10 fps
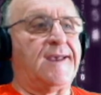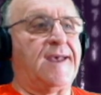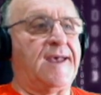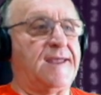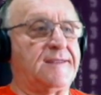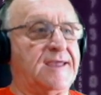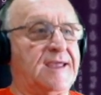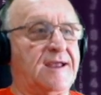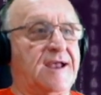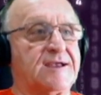and
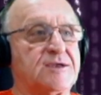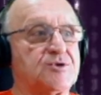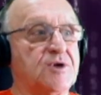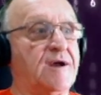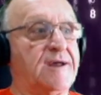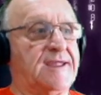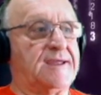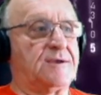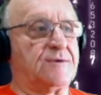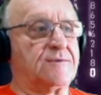then I can draw on
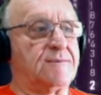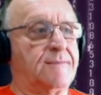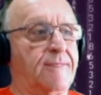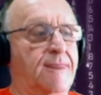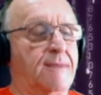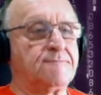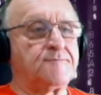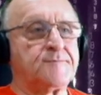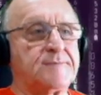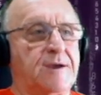that note.
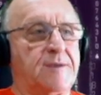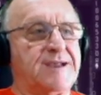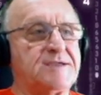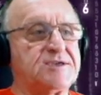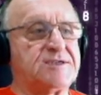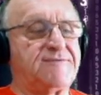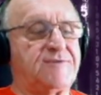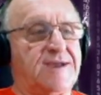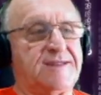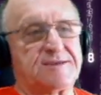Now imagine
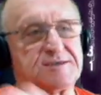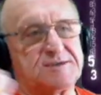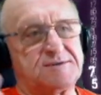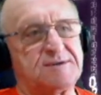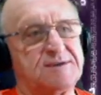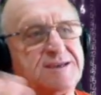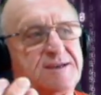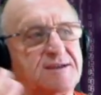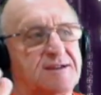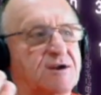if you had this
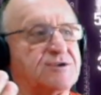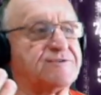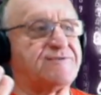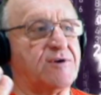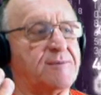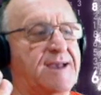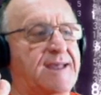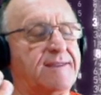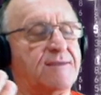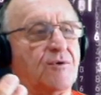in a larger
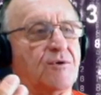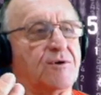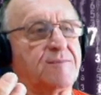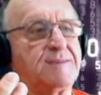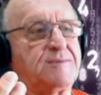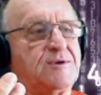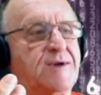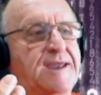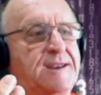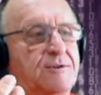format or maybe you
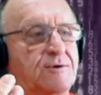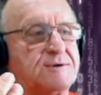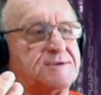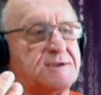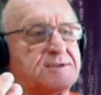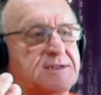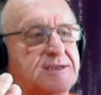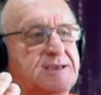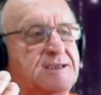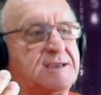had it
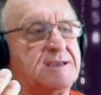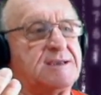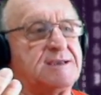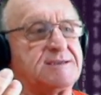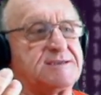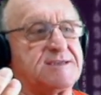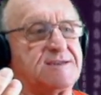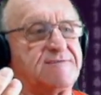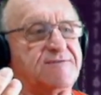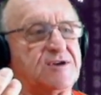horizontally
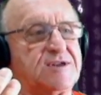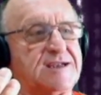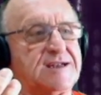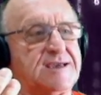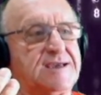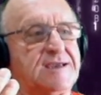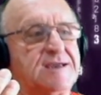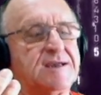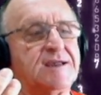instead of vertically